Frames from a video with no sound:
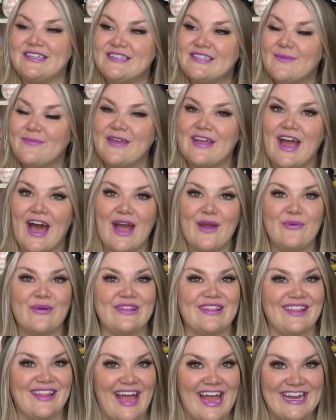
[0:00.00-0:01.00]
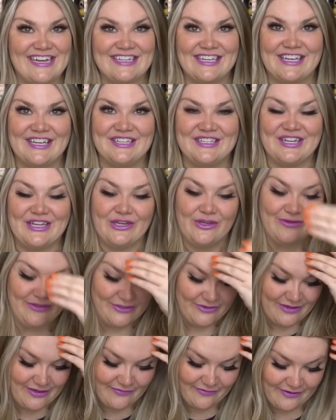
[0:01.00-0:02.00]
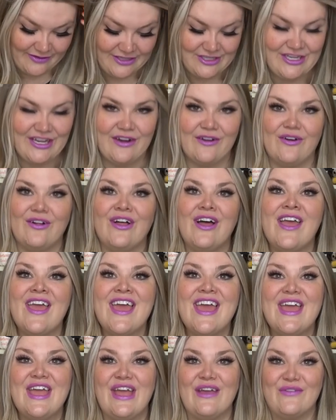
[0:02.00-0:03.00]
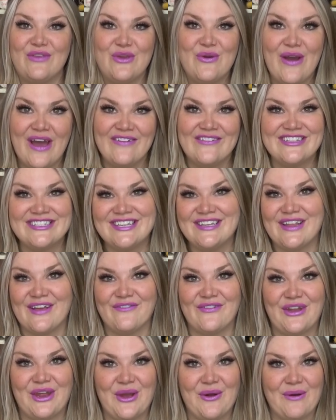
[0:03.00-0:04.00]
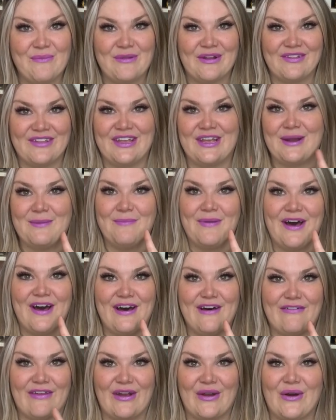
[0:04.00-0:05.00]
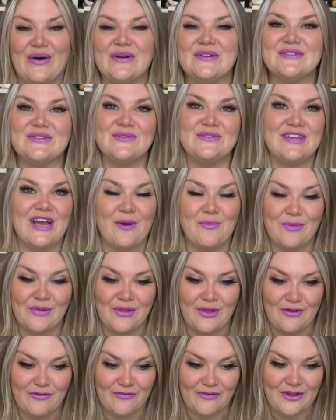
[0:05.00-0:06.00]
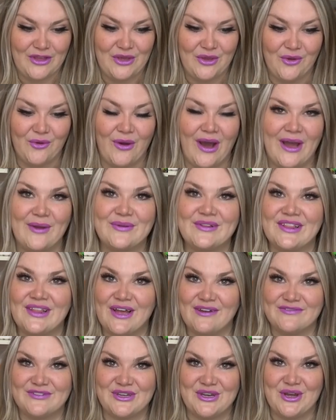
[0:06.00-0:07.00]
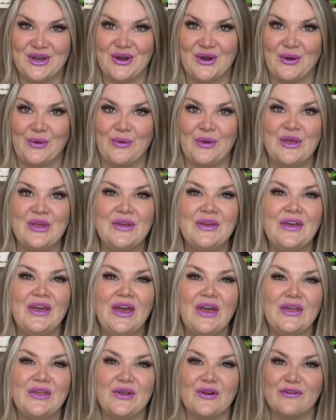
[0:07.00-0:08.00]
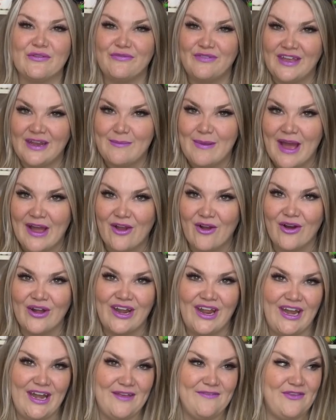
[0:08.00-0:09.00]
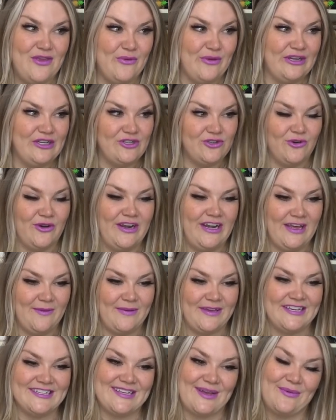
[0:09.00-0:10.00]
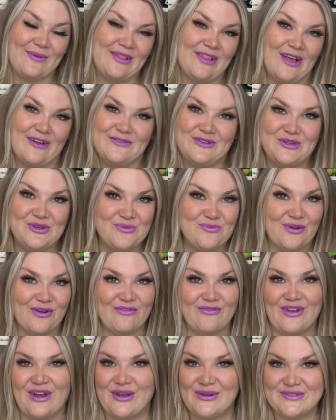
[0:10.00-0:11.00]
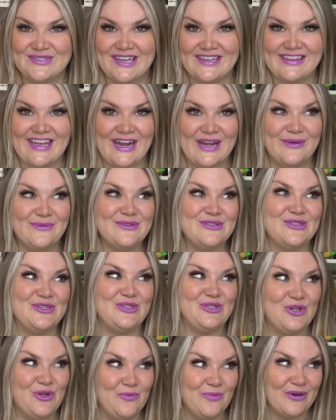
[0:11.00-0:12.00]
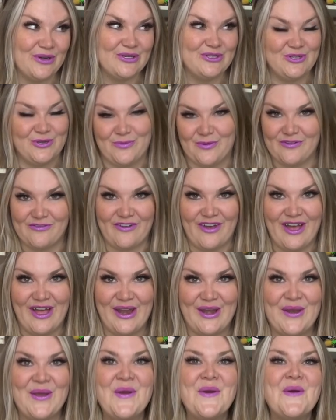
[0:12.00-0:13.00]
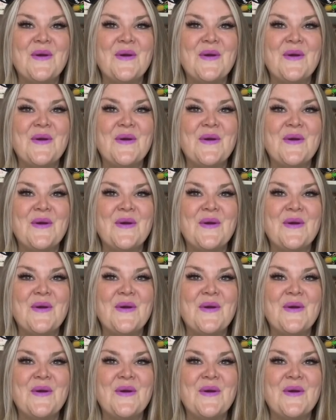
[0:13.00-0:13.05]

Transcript: is something I would like to continue doing for the channel. If you haven't seen that video, I'm gonna link it above and also down below for you. I would love to know your feedback on it, if you enjoyed it, because I would love to do more videos like that. It was super duper fun.